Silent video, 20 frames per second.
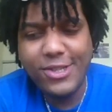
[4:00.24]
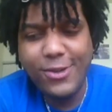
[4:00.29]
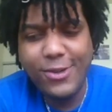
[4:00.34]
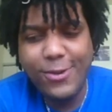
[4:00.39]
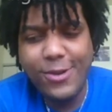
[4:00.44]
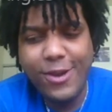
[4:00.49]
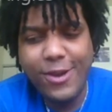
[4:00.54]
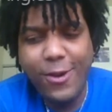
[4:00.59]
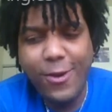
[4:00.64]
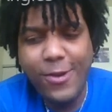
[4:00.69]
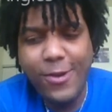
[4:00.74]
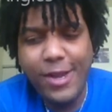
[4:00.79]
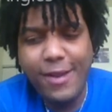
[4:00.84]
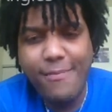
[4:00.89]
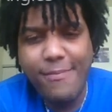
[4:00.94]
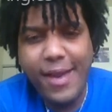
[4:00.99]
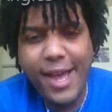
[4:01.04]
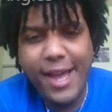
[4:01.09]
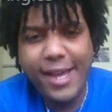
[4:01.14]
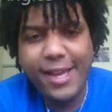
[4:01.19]
going to go
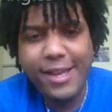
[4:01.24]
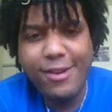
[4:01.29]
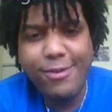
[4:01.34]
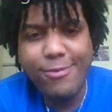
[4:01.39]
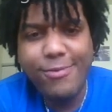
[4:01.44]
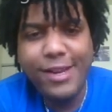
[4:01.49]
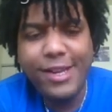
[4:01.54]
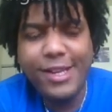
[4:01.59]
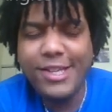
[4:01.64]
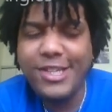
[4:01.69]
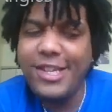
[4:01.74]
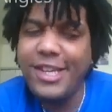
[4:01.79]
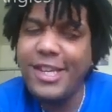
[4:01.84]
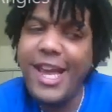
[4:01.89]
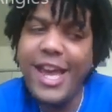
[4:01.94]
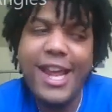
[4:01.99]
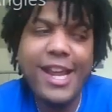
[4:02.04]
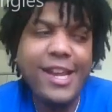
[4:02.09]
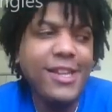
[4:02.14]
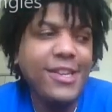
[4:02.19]
get back in the ring. She
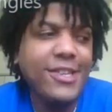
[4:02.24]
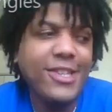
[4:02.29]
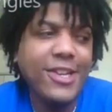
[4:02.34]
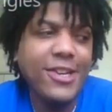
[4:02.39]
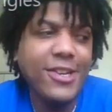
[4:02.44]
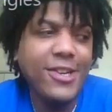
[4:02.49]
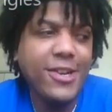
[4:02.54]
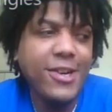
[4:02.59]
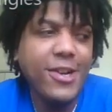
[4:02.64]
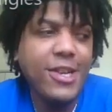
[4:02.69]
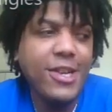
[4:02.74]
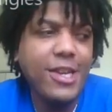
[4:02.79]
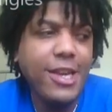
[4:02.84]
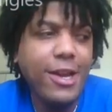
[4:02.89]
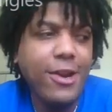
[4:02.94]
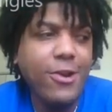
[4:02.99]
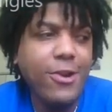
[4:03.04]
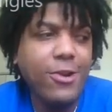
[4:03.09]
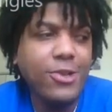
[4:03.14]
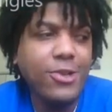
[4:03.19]
got at least a good
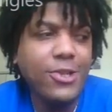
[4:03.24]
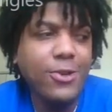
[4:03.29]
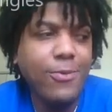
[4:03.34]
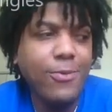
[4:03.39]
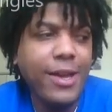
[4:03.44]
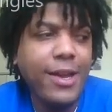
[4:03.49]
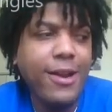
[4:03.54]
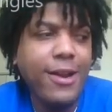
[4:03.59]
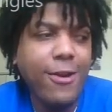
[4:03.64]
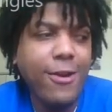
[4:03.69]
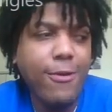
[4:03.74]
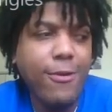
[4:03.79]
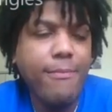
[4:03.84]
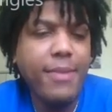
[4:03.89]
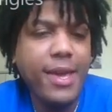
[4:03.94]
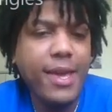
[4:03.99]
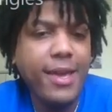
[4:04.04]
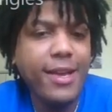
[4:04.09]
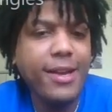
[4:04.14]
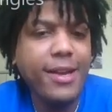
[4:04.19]
year or two in her
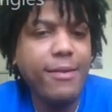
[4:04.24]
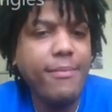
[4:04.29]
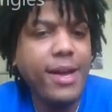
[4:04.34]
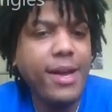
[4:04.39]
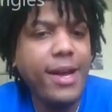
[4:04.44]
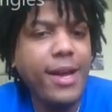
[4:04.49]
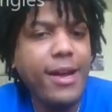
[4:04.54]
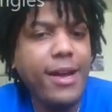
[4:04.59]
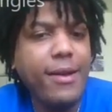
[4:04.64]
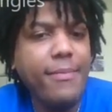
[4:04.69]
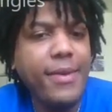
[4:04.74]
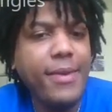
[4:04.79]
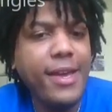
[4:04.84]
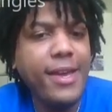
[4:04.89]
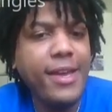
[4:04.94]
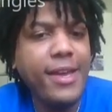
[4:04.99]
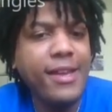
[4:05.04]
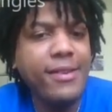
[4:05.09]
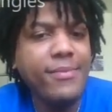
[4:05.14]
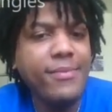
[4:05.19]
being a mom,
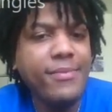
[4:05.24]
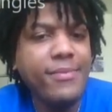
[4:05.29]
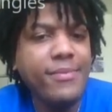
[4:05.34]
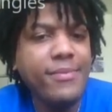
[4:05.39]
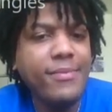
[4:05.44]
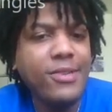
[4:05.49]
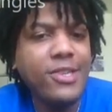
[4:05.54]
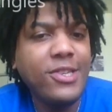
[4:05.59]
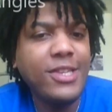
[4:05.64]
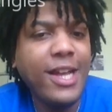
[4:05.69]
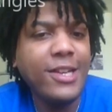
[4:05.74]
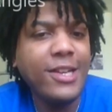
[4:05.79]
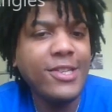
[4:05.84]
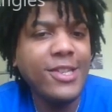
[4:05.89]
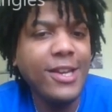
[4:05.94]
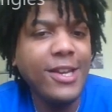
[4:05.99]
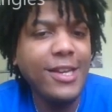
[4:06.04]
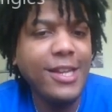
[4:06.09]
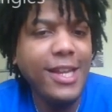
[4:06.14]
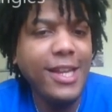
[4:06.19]
man. She's not
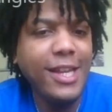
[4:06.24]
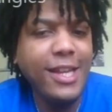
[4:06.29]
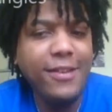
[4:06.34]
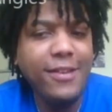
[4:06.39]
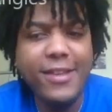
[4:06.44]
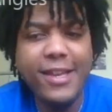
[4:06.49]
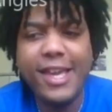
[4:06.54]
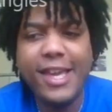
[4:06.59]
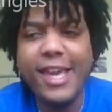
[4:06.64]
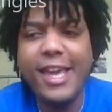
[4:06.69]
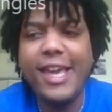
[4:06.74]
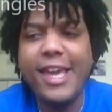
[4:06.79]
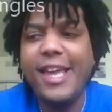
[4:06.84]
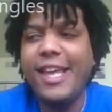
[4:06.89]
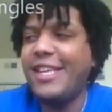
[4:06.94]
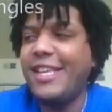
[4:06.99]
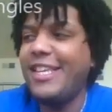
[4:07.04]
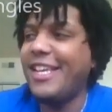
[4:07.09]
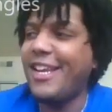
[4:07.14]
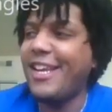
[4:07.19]
just going to be the
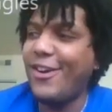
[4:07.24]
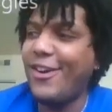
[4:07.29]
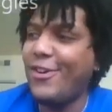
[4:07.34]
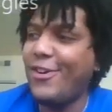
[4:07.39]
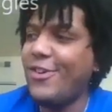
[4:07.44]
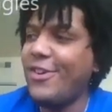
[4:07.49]
kid, you know.